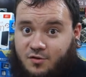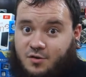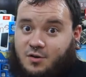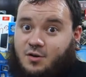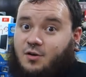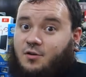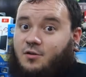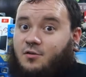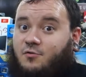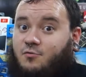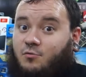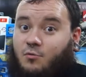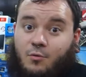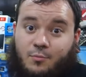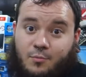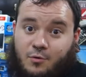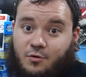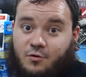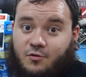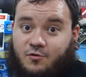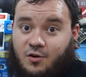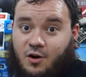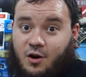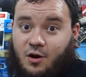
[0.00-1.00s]
because
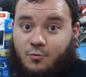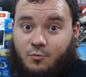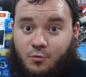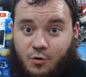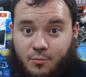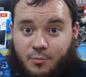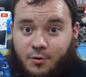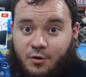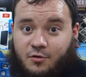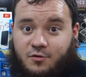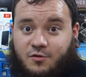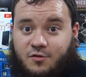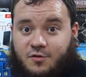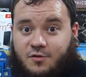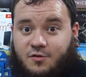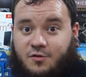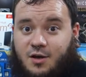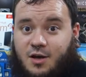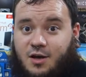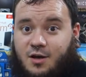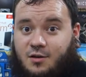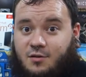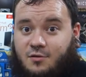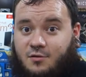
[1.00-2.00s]
rumors are rumors,
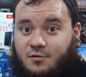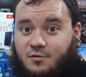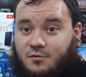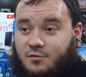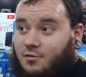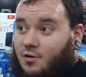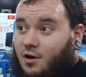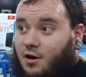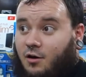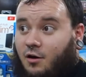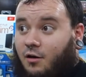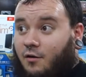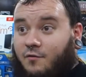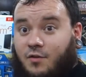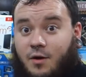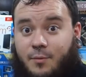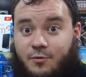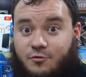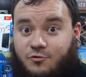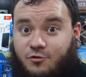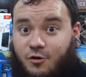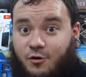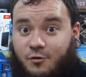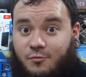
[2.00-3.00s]
and not all of them
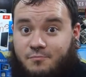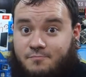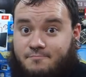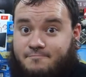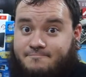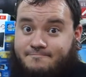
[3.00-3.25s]
are true.